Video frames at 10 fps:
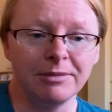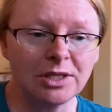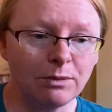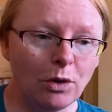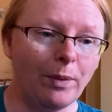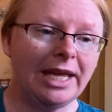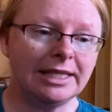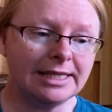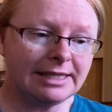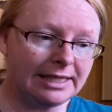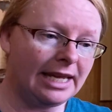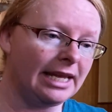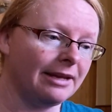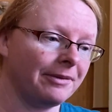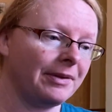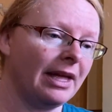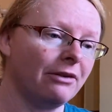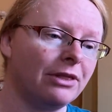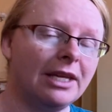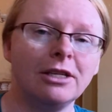So we'll wait and see
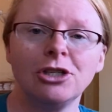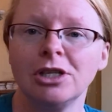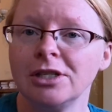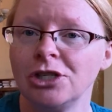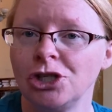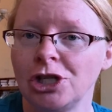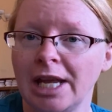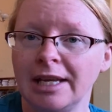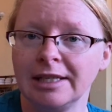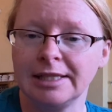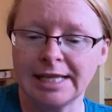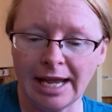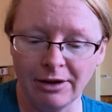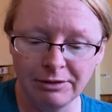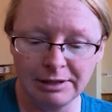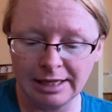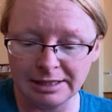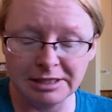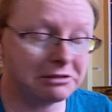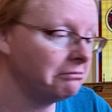how things shake down,
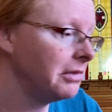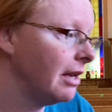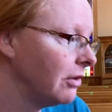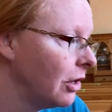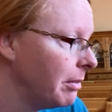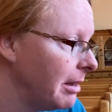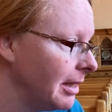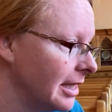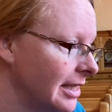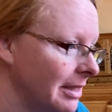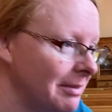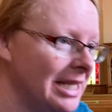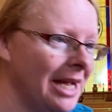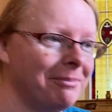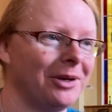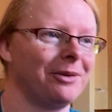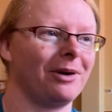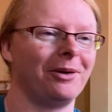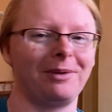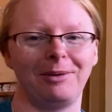and never know, maybe in September
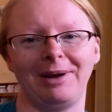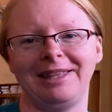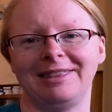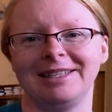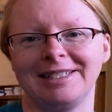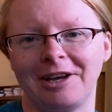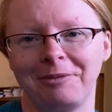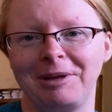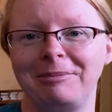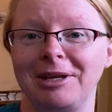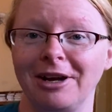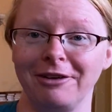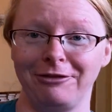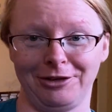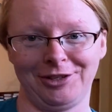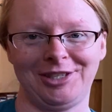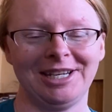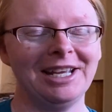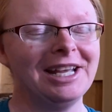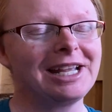while we wait this out, maybe our
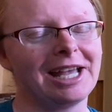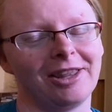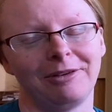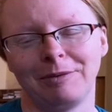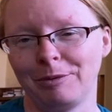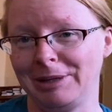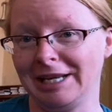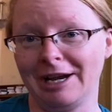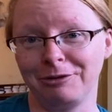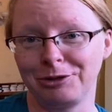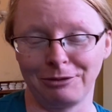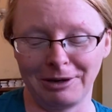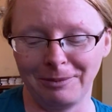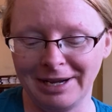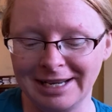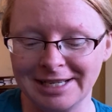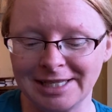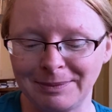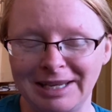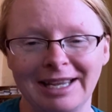first gathering will be an outdoor one
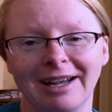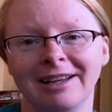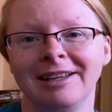as we